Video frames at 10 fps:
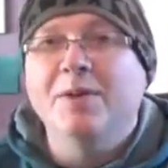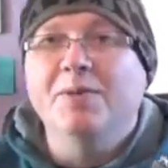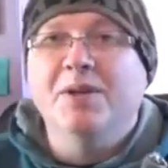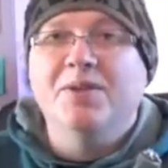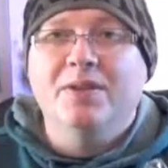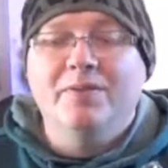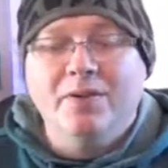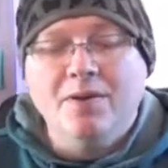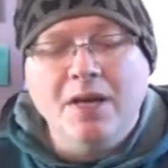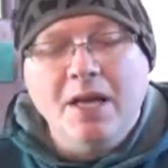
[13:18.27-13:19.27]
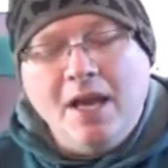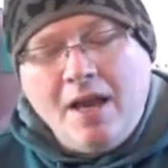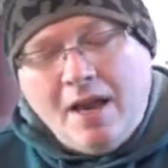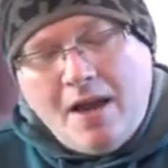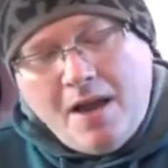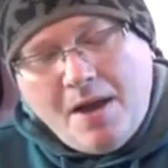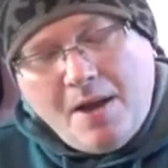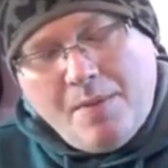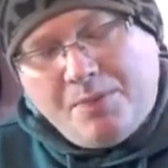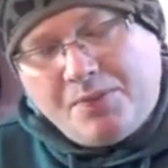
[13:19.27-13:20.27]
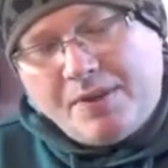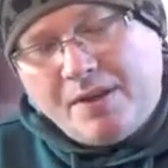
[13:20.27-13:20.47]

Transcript: reproduction if not. Um,